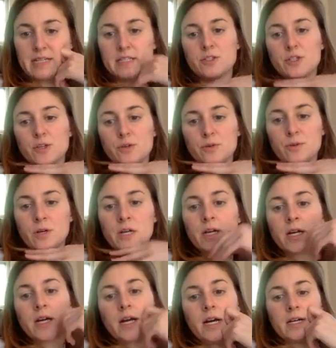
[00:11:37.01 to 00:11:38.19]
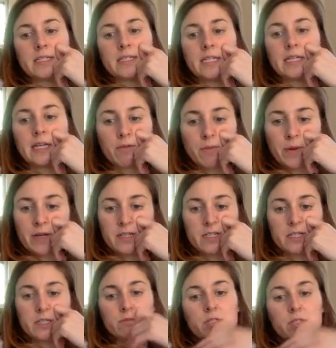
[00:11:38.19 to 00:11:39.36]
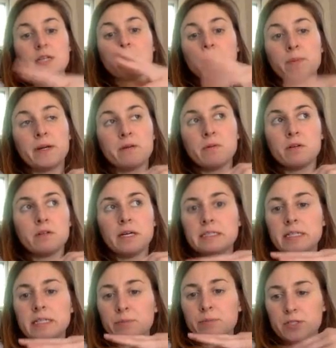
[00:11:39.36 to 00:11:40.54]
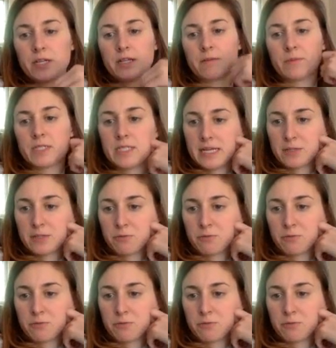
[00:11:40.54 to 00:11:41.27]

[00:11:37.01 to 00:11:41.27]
And so DNA repair systems can repair about 99% of the mistakes,